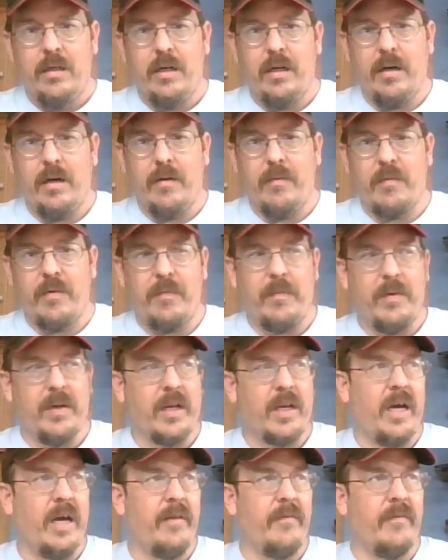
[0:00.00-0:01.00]
we've
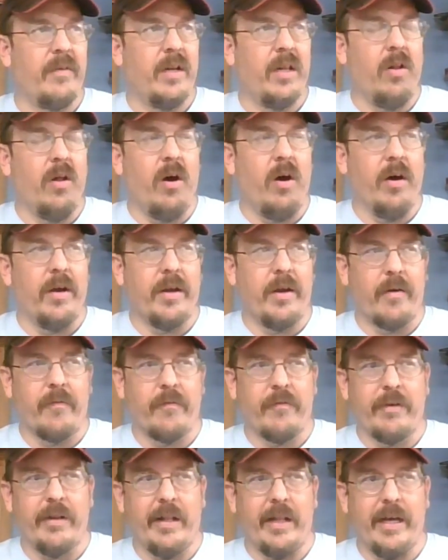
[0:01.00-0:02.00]
been kind of in a lull here
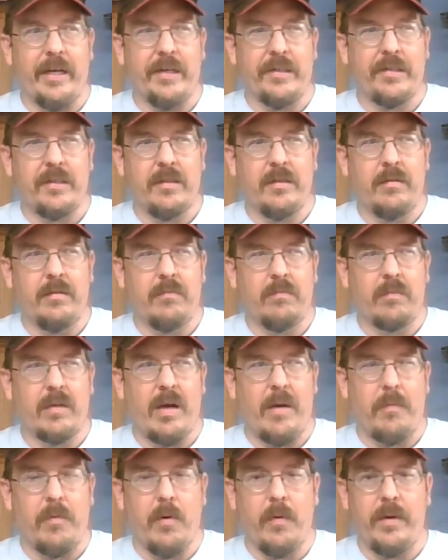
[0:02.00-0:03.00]
for the last
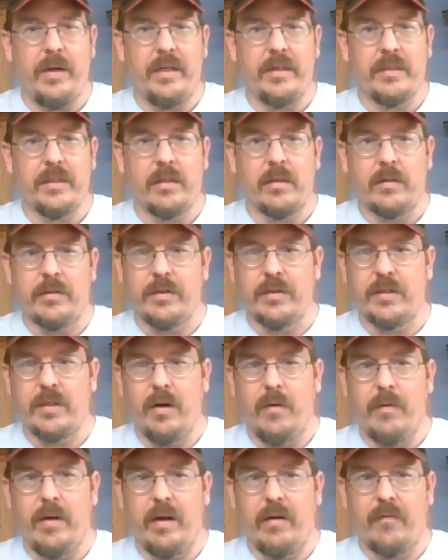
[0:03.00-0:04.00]
couple weeks or
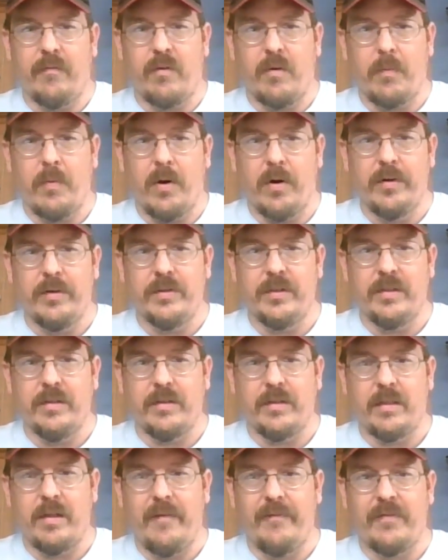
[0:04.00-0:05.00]
so, waiting for parts
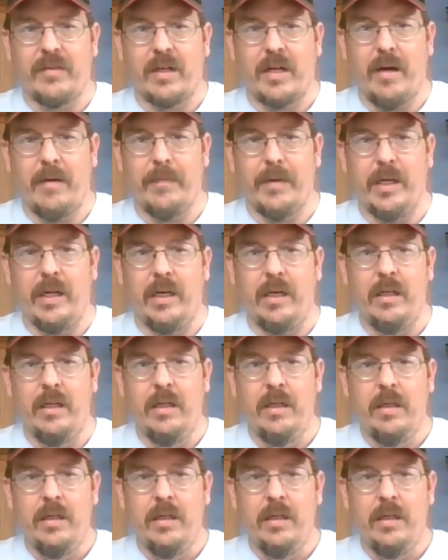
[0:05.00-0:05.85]
and stuff to come in.